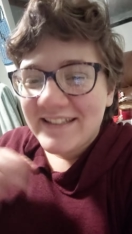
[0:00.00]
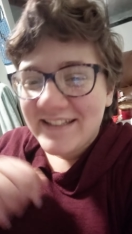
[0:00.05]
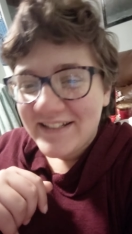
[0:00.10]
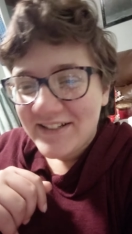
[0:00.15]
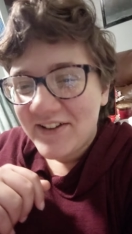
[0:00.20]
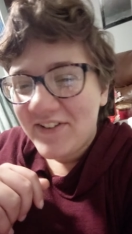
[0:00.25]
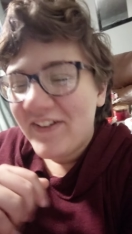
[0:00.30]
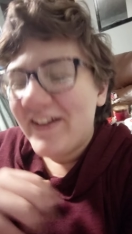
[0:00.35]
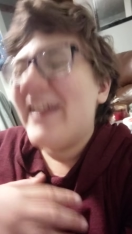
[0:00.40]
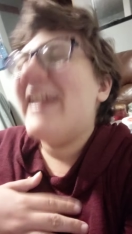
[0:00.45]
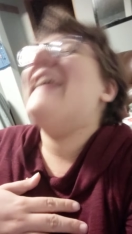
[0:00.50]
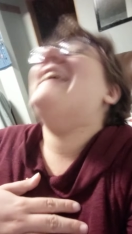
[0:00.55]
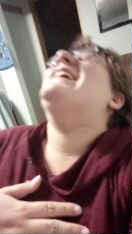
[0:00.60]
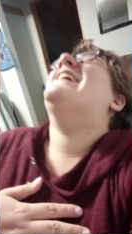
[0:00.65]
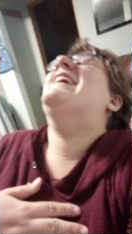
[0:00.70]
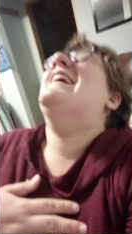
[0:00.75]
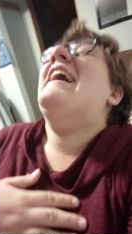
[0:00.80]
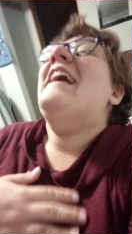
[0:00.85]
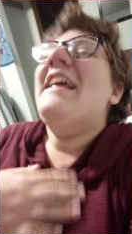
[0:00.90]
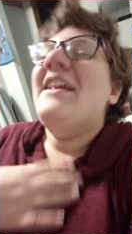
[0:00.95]
is gonna
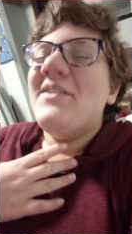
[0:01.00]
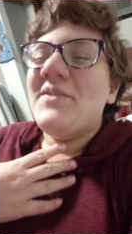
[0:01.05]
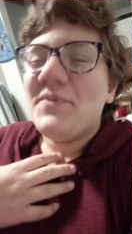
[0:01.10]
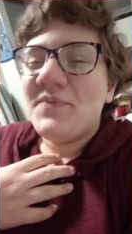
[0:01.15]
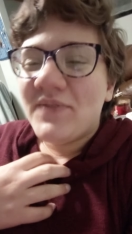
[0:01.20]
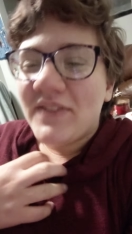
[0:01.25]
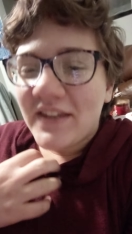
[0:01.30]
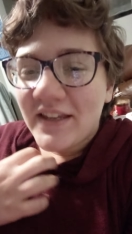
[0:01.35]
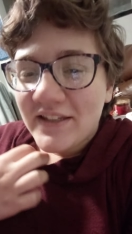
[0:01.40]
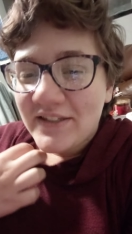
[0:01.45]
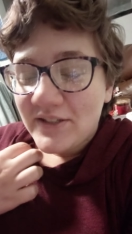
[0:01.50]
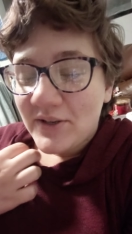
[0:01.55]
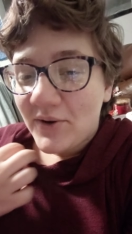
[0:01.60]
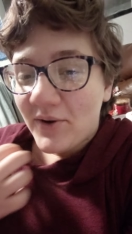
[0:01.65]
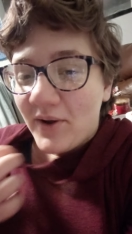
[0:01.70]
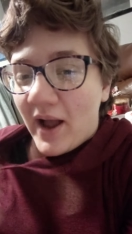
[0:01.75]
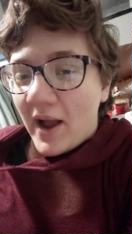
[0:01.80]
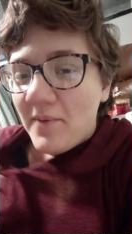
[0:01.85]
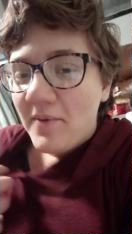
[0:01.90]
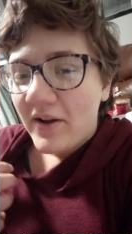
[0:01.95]
be
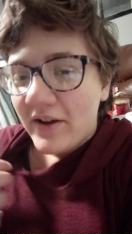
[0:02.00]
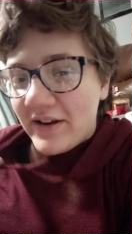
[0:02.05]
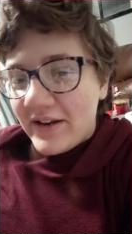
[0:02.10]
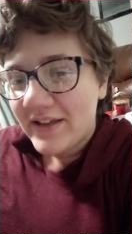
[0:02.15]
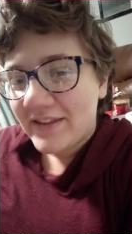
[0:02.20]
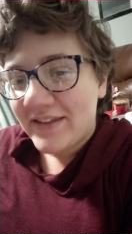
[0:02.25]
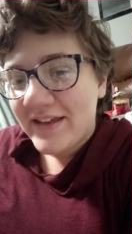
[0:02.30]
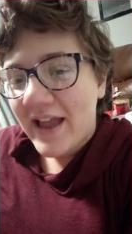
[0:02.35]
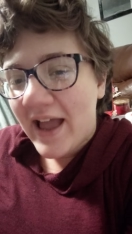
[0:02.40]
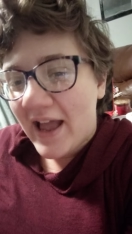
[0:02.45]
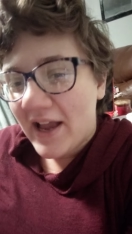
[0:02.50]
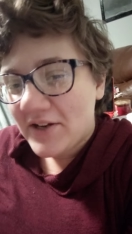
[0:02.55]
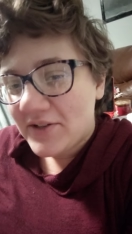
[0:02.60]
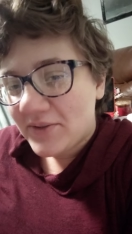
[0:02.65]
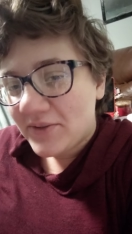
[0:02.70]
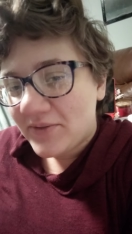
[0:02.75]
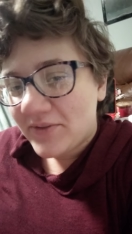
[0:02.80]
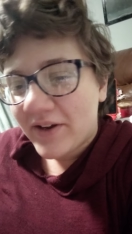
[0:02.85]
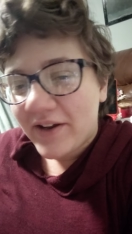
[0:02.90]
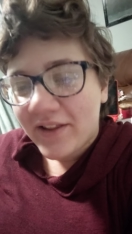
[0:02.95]
so I'm not gonna get the
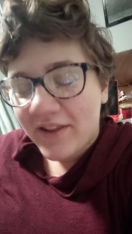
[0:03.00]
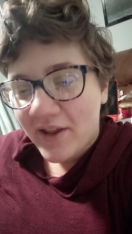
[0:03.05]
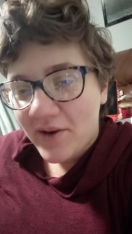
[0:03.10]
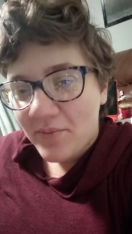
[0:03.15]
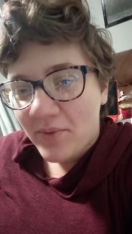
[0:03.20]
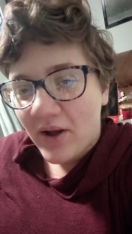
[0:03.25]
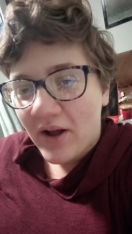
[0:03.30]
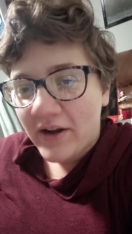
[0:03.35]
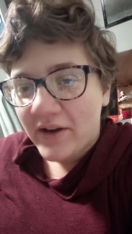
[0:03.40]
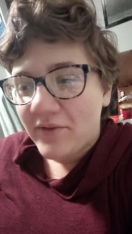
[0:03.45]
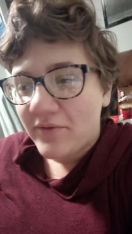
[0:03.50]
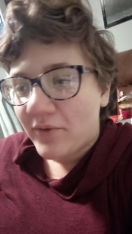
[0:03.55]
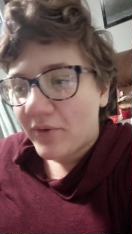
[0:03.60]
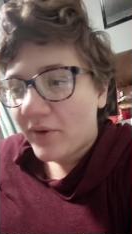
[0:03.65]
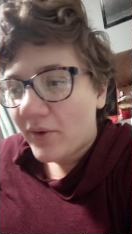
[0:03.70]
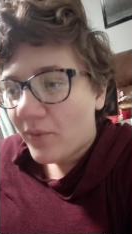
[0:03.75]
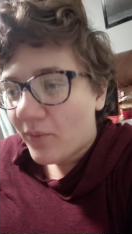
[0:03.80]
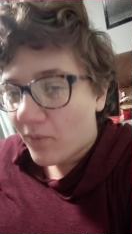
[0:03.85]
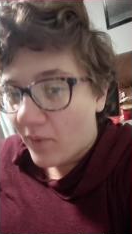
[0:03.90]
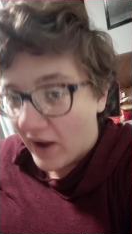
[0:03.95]
actual Fairyland body
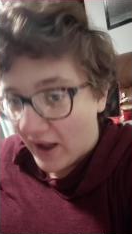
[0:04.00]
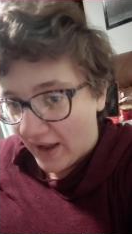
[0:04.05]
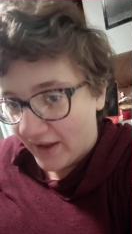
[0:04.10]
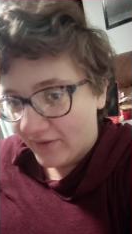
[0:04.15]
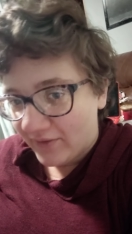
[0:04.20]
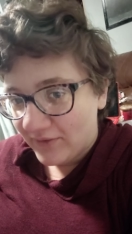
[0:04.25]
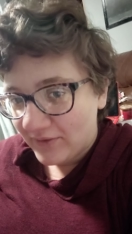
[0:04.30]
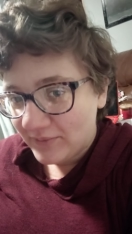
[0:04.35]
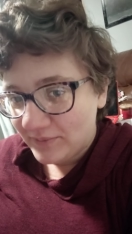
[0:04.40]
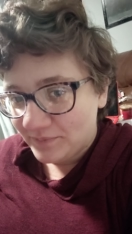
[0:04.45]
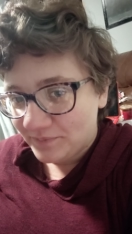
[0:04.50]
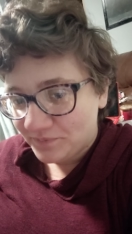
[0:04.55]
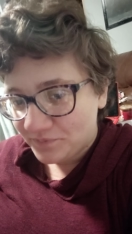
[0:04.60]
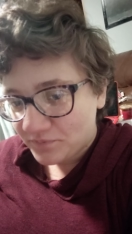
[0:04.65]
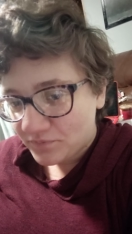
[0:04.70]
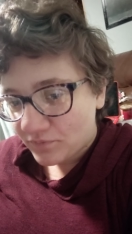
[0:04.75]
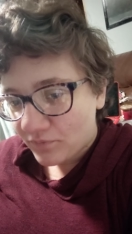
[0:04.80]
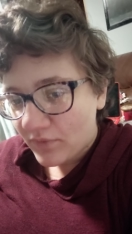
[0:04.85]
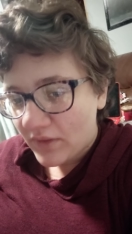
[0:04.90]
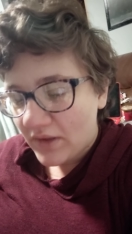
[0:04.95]
for a while
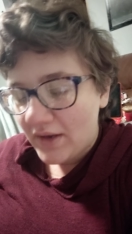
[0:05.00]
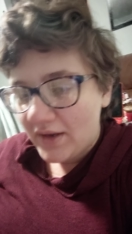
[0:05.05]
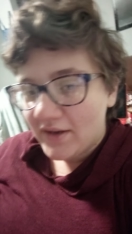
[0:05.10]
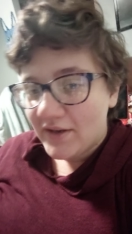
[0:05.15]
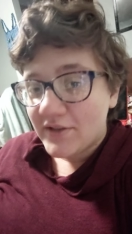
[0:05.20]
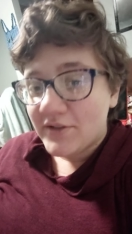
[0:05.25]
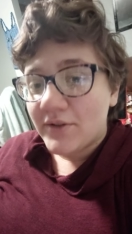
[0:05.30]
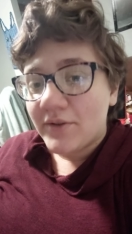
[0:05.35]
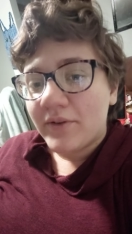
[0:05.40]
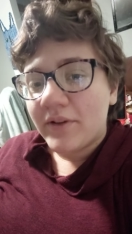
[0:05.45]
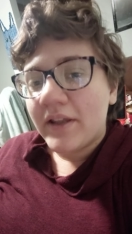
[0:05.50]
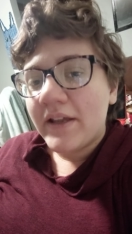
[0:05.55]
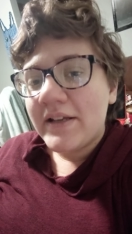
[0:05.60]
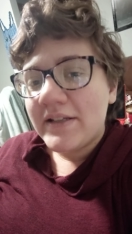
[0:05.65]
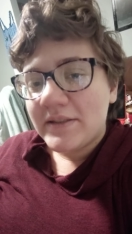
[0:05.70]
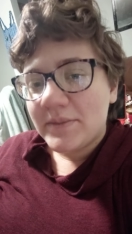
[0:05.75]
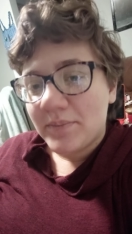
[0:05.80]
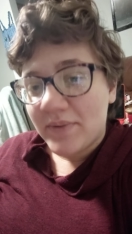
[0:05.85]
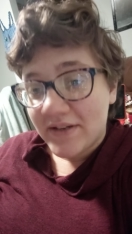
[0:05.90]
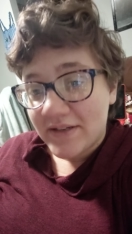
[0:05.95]
because they're really
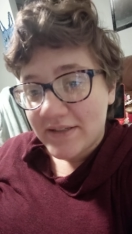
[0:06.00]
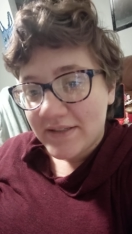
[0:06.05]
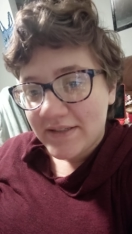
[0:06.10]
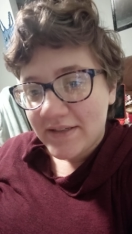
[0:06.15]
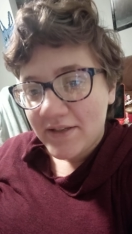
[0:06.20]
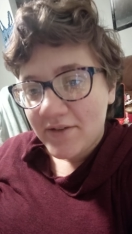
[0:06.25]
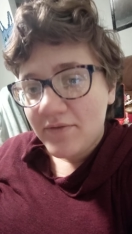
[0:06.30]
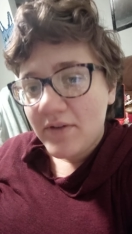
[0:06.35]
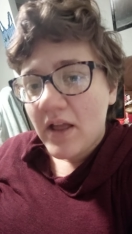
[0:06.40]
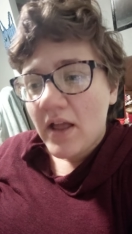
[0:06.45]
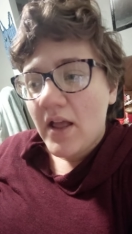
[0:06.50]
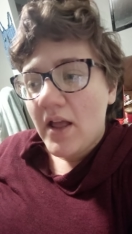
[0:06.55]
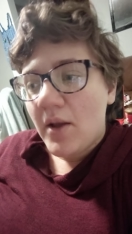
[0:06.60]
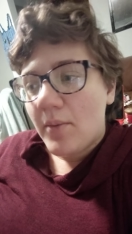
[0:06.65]
expensive.